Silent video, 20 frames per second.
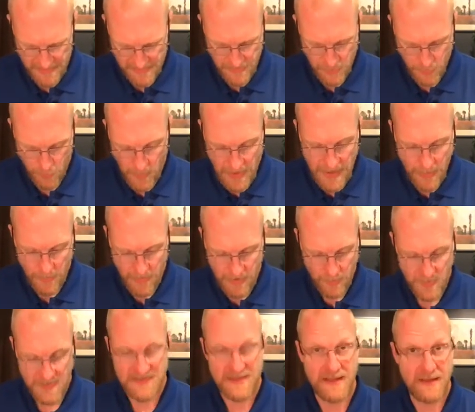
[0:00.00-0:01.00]
Huwawa
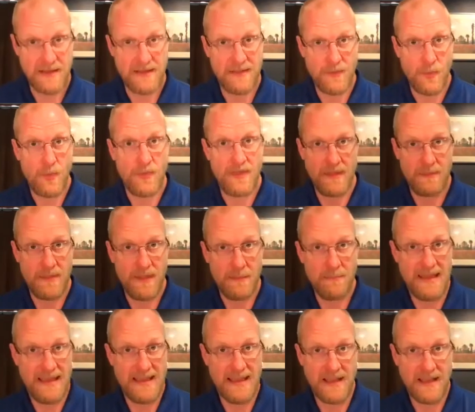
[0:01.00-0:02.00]
was the
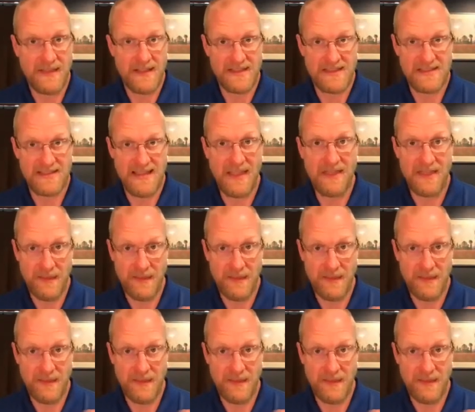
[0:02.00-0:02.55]
being that sent the